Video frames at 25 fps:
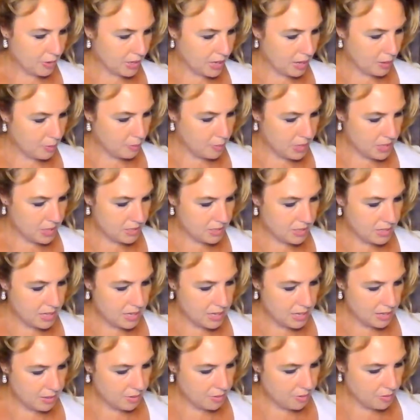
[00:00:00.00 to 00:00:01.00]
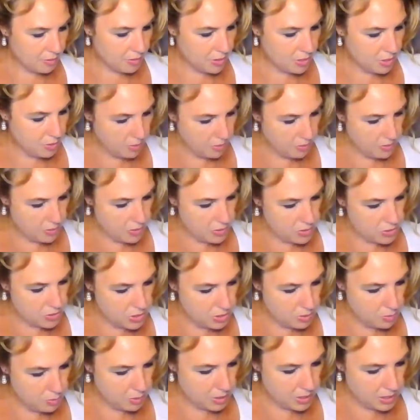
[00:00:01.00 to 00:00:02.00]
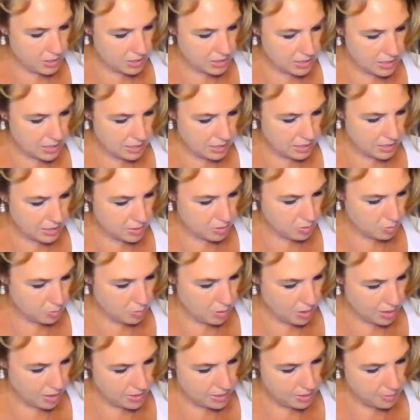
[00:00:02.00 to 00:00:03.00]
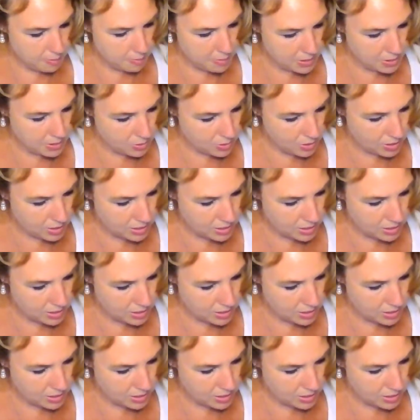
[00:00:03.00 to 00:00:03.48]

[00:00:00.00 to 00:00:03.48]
Can we see, universe, do you want to tell us why they've been drawn